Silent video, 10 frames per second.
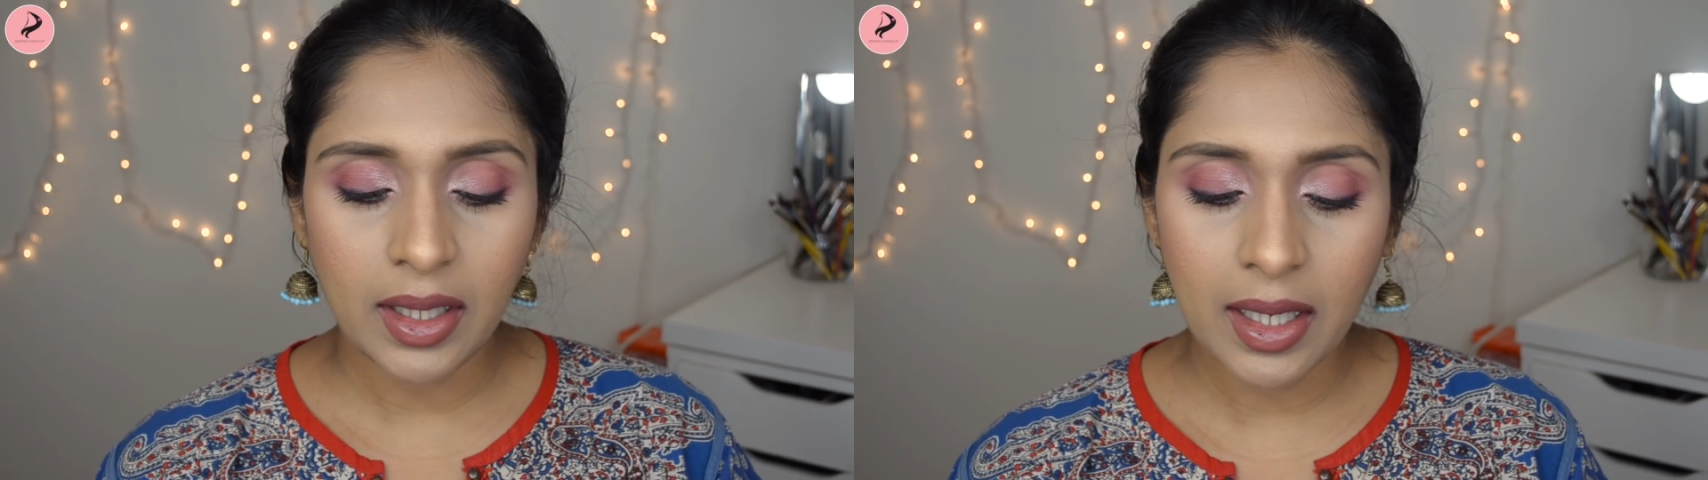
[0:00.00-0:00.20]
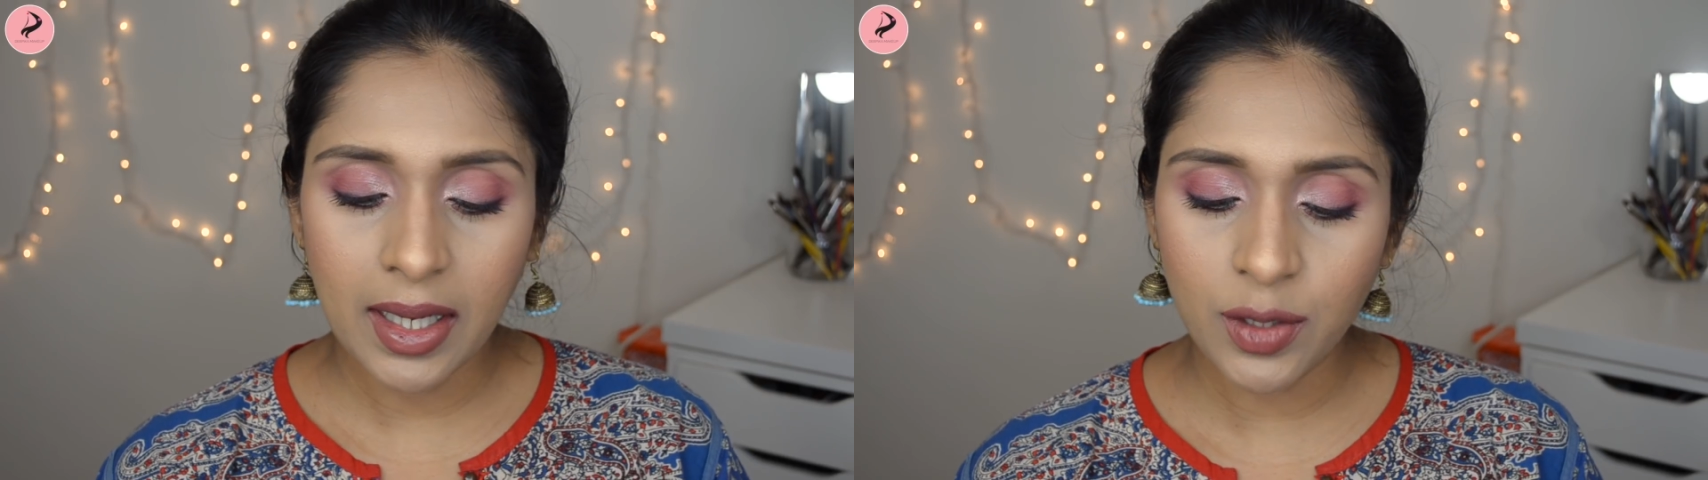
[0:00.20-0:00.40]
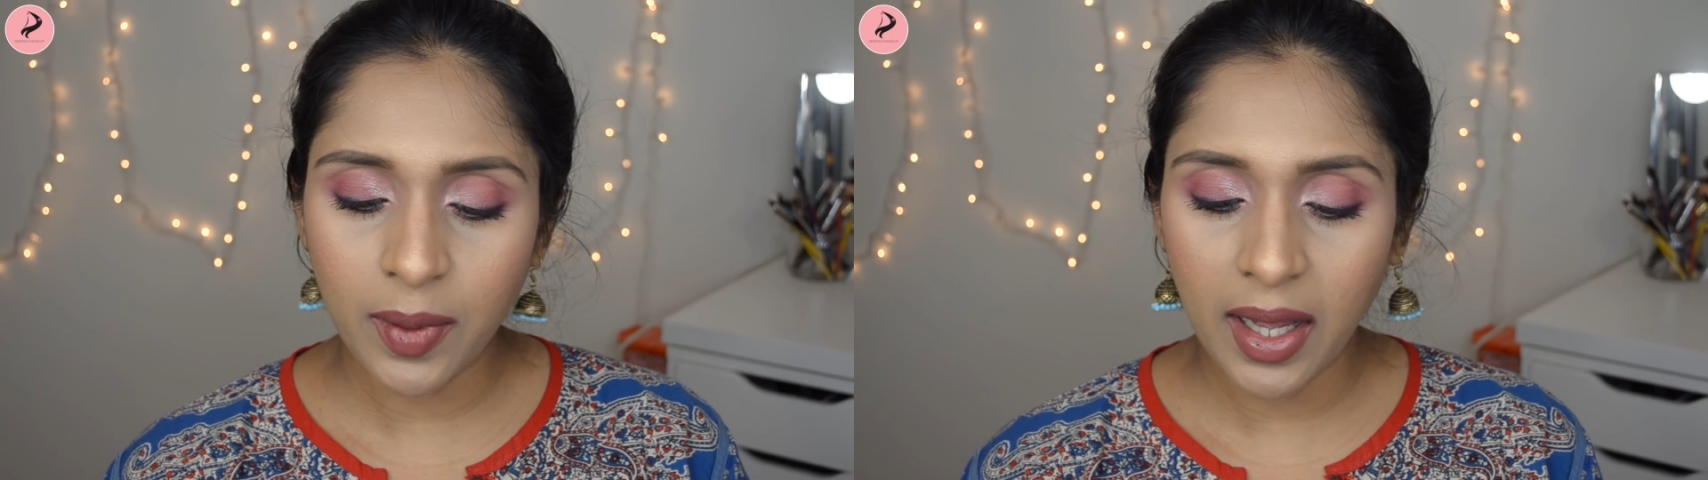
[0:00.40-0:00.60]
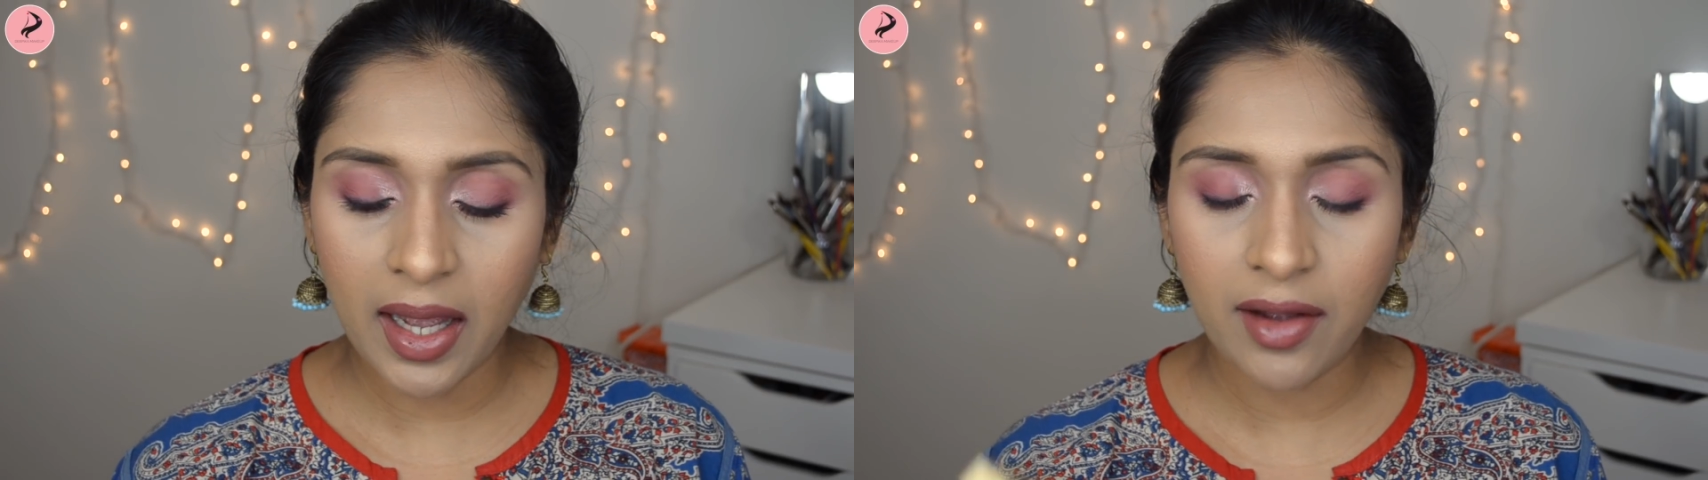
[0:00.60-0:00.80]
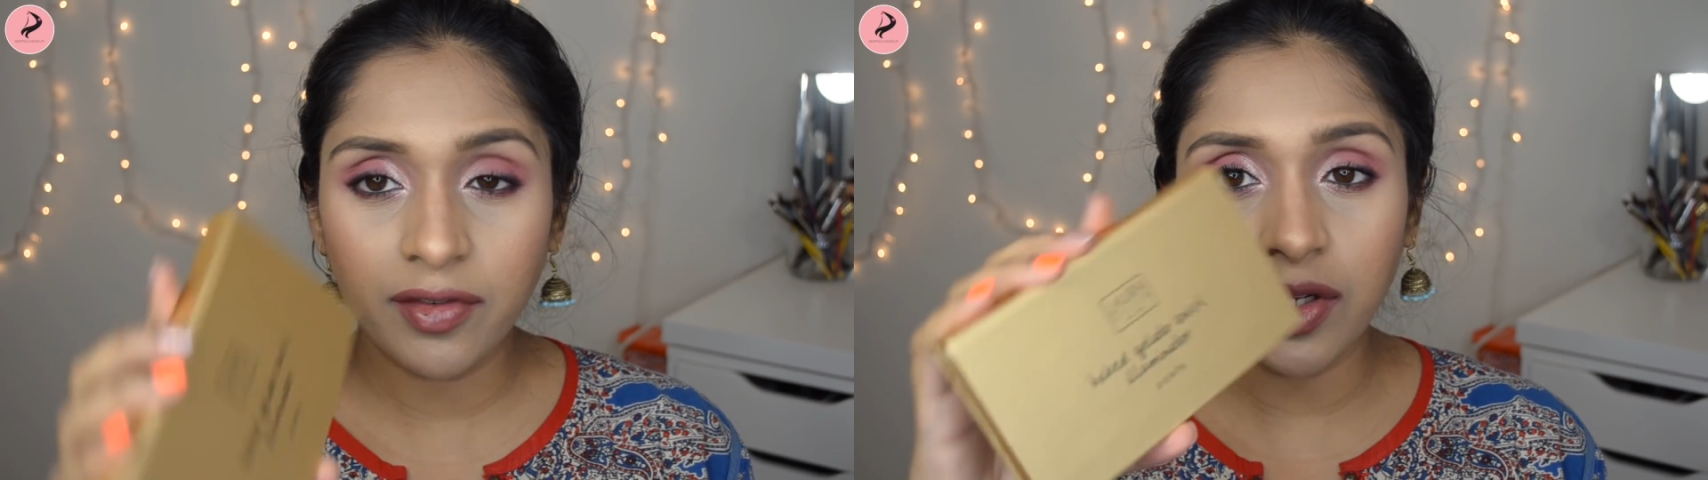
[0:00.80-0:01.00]
The next one I
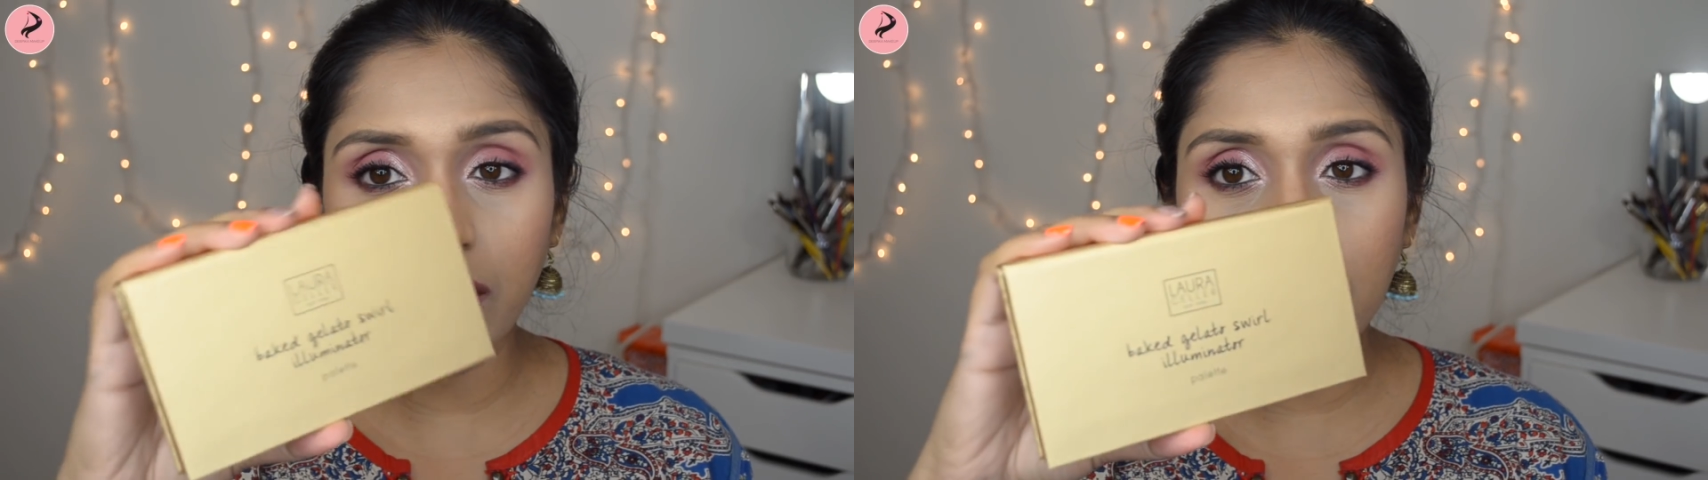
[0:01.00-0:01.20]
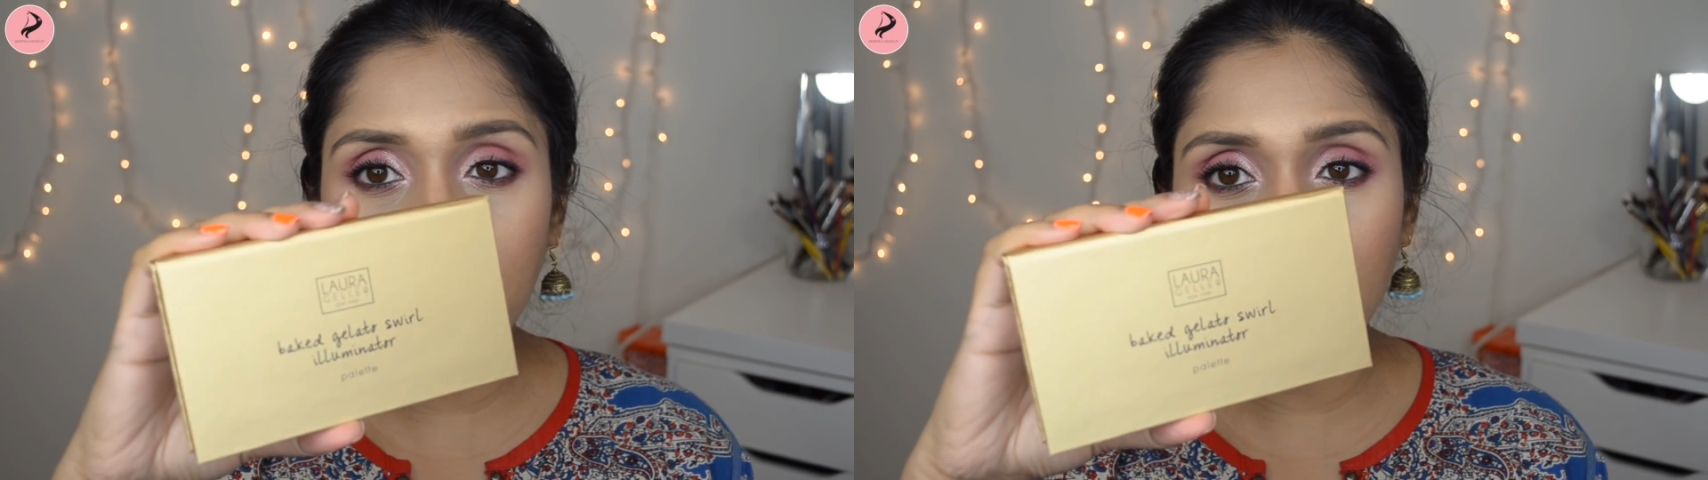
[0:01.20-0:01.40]
have here is